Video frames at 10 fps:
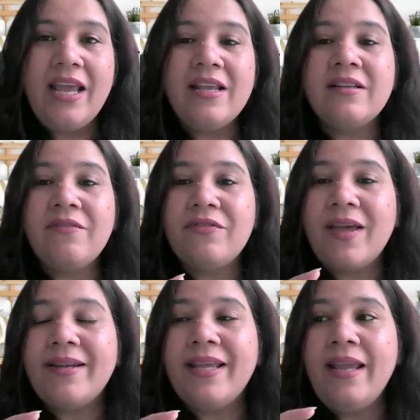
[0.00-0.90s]
is a
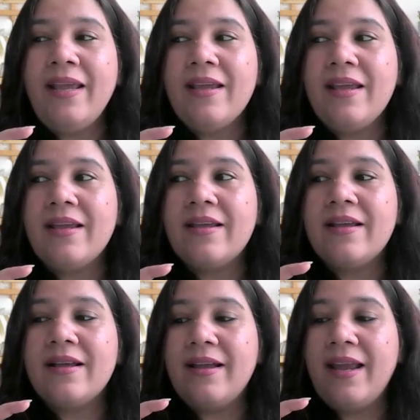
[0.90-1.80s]
very
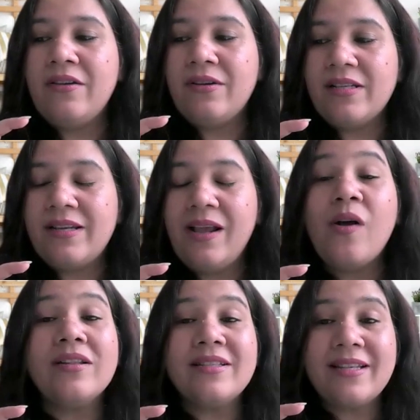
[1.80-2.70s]
interesting
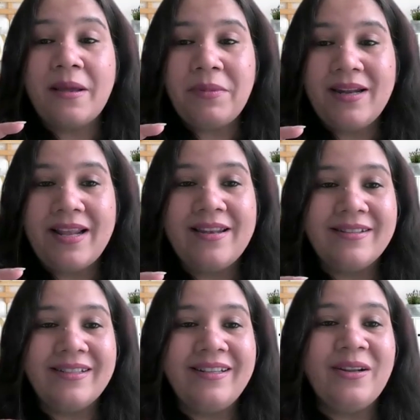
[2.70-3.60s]
concept that I
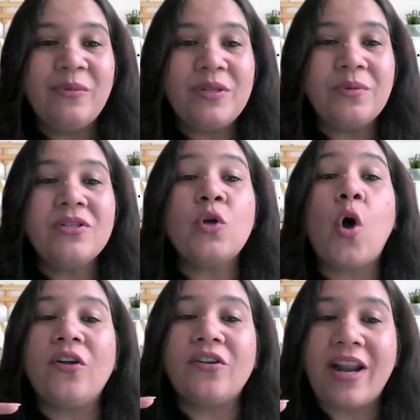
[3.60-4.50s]
learned, which was
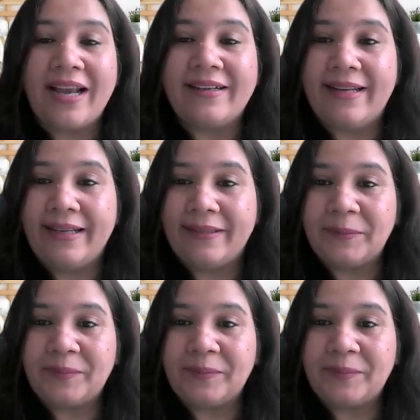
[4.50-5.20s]
contracting.